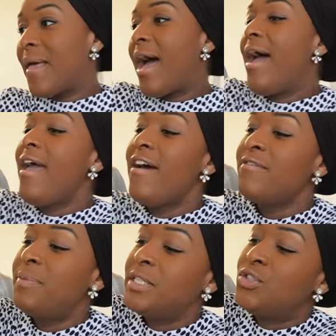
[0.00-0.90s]
I
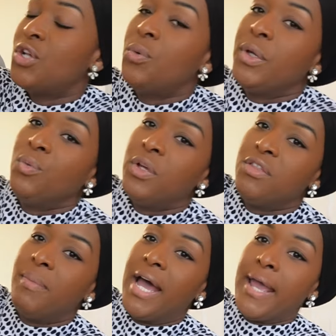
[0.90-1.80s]
have been sewing
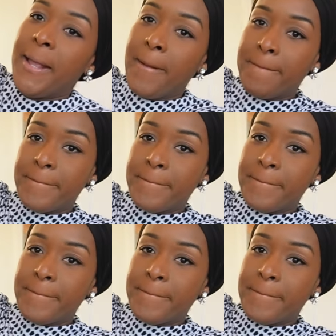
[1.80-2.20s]
with my